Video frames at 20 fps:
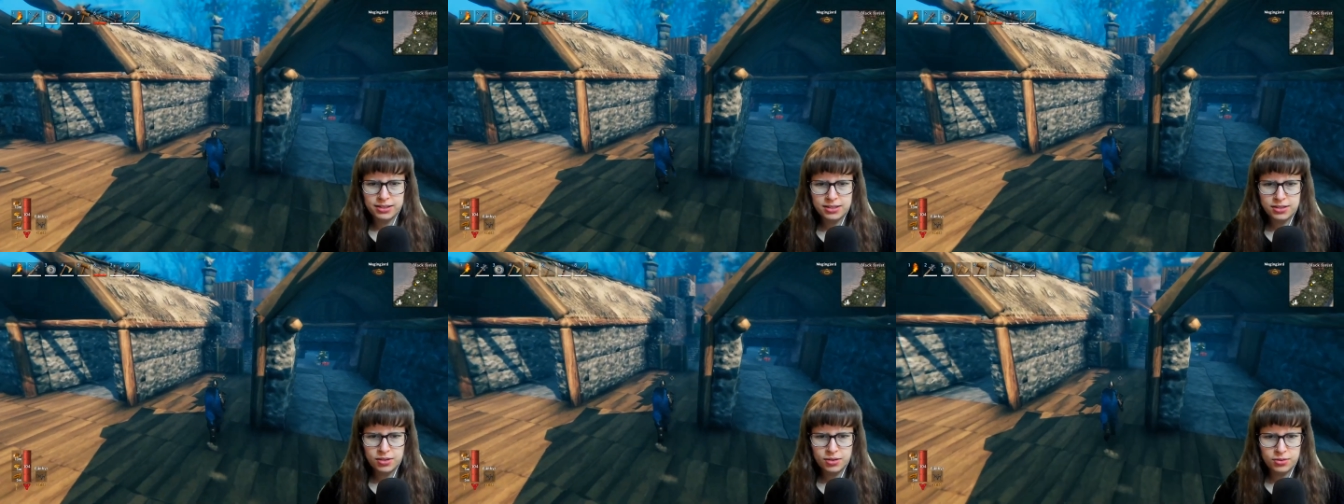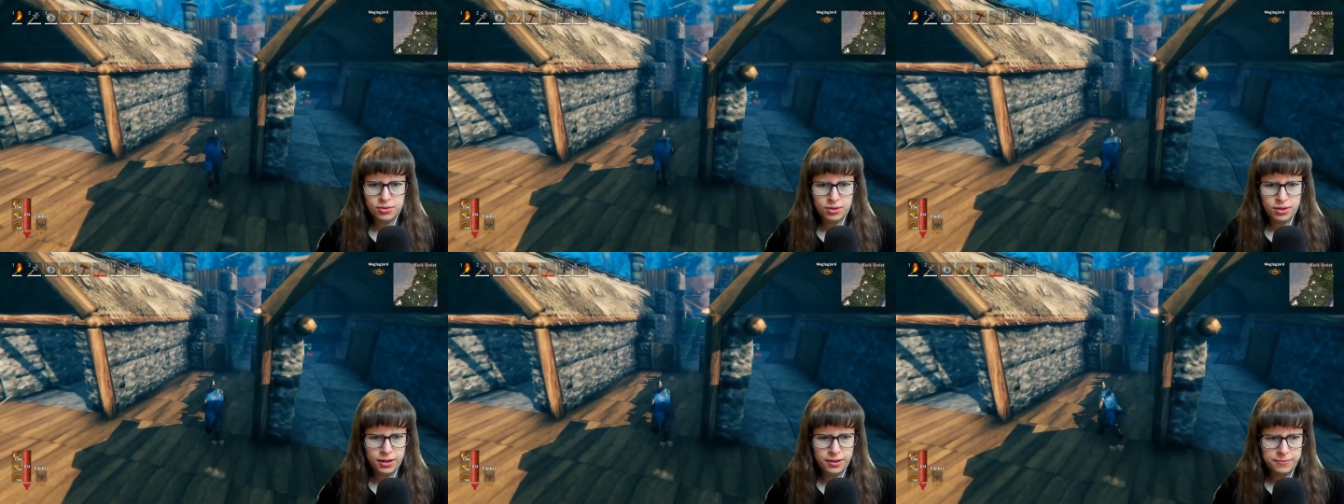
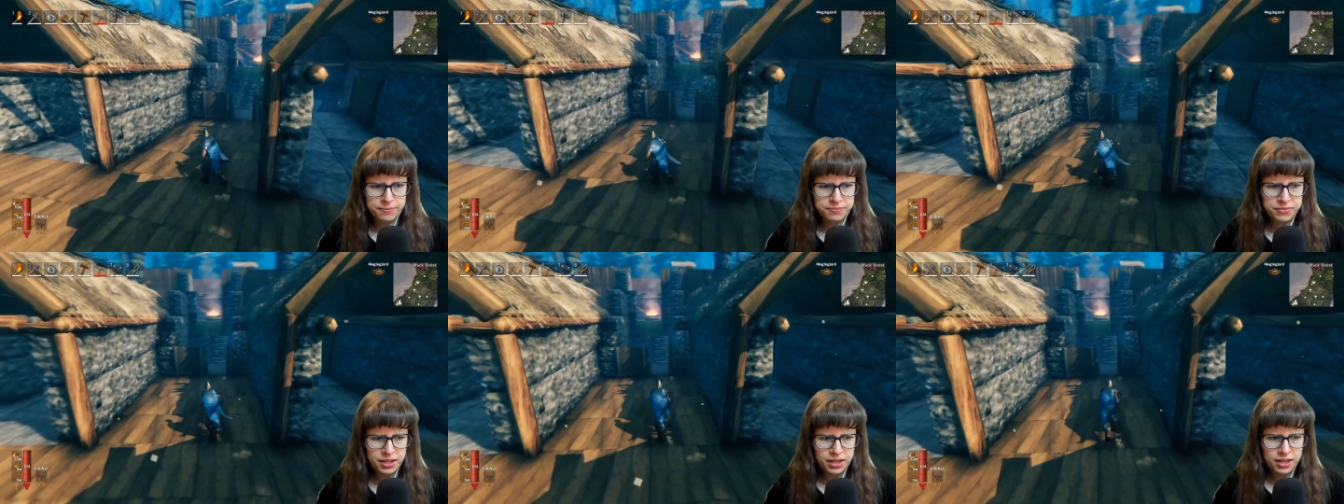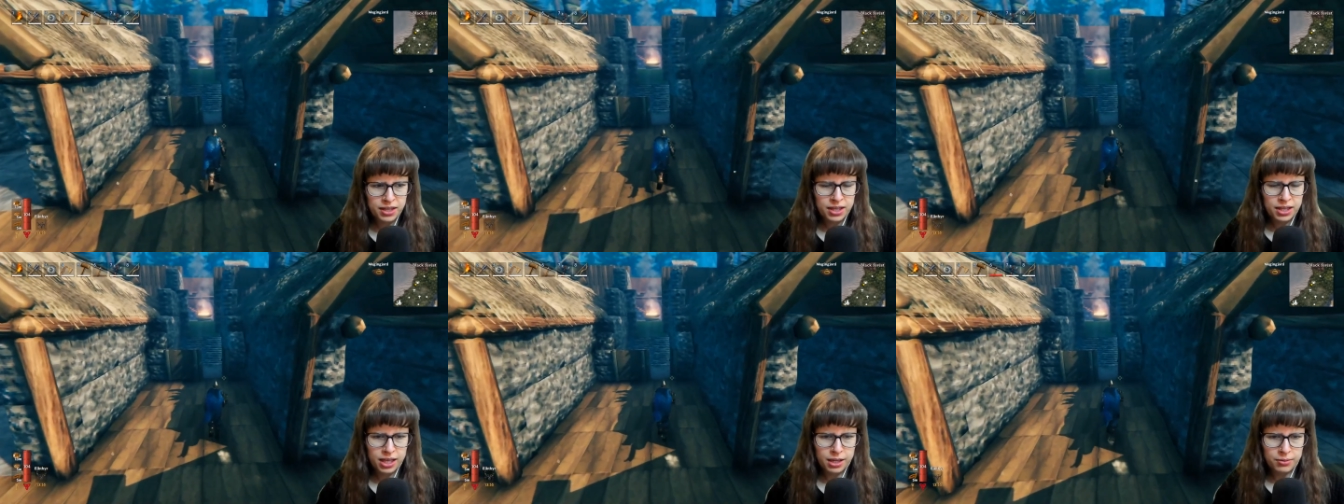So um,
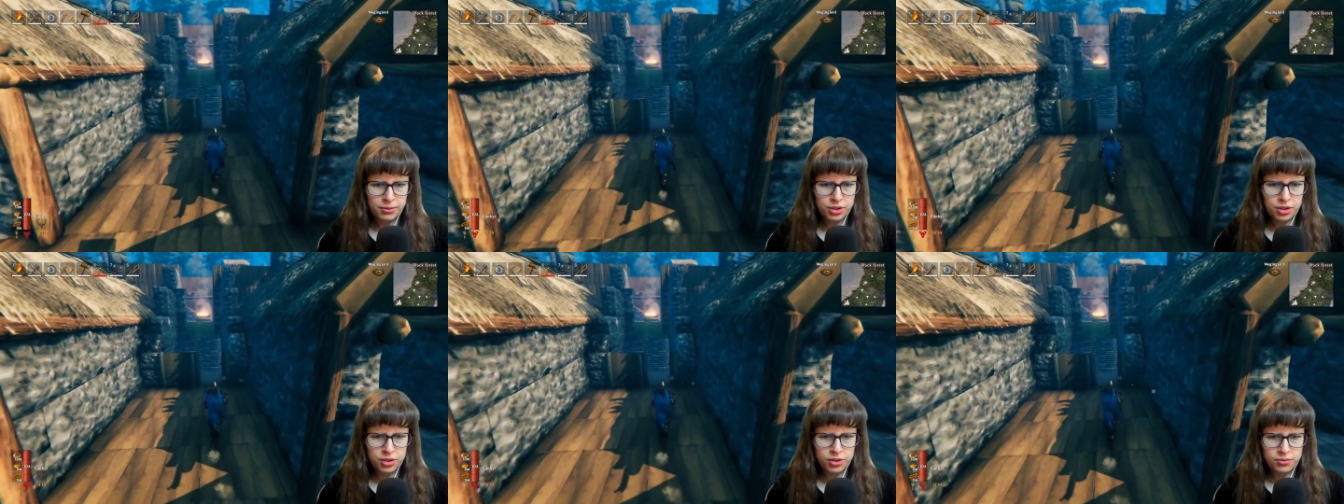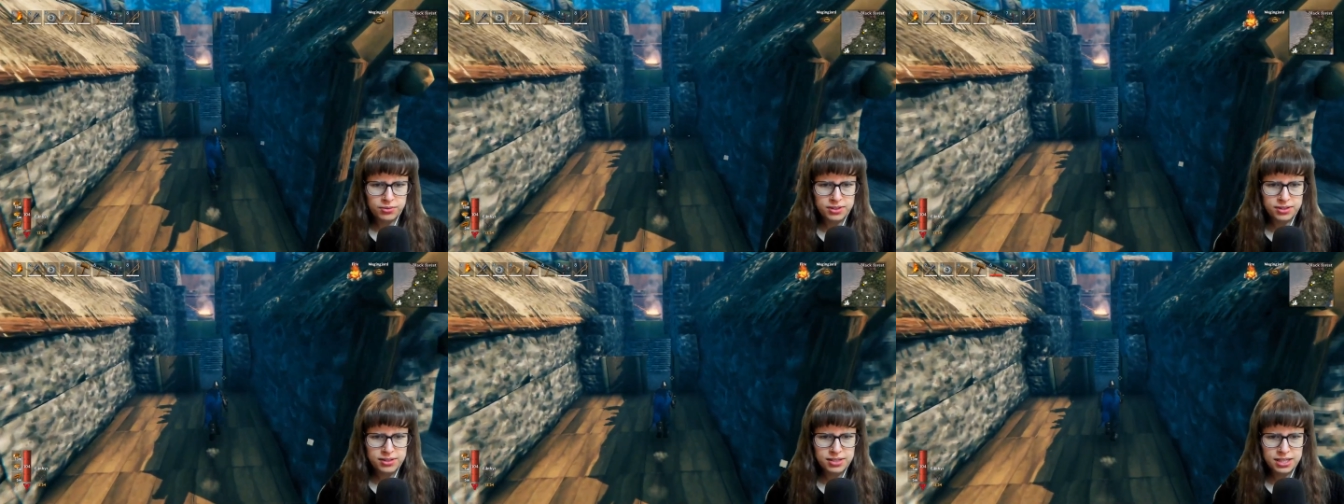I'm gonna go
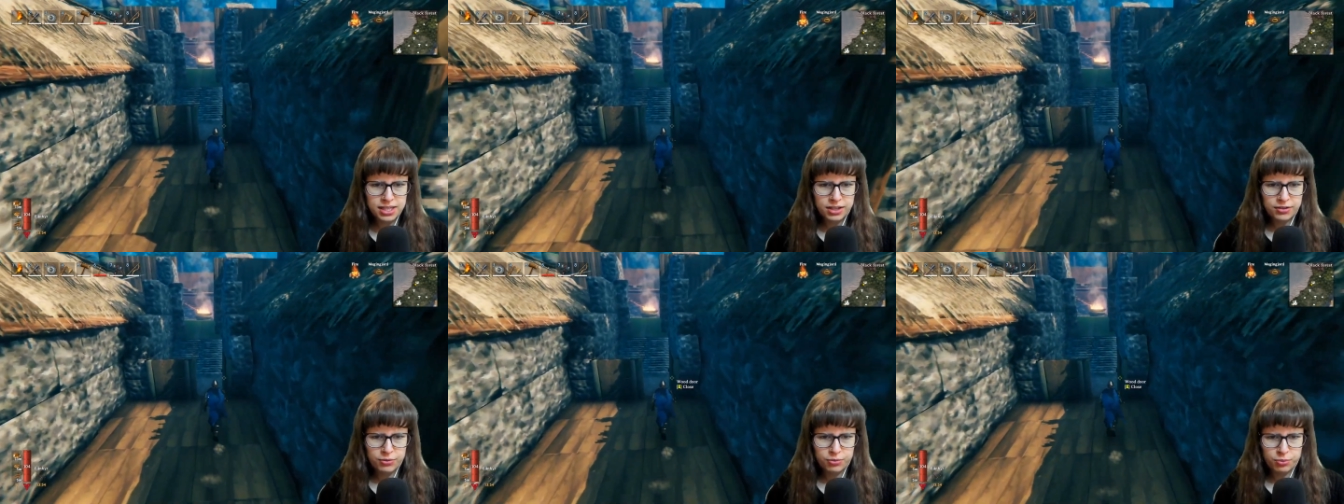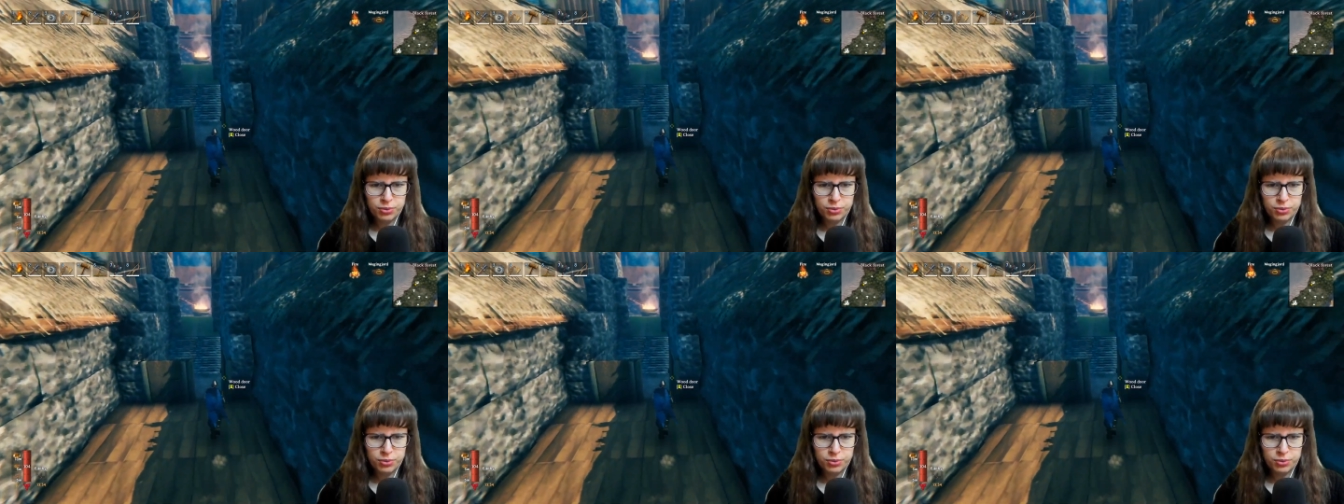and see if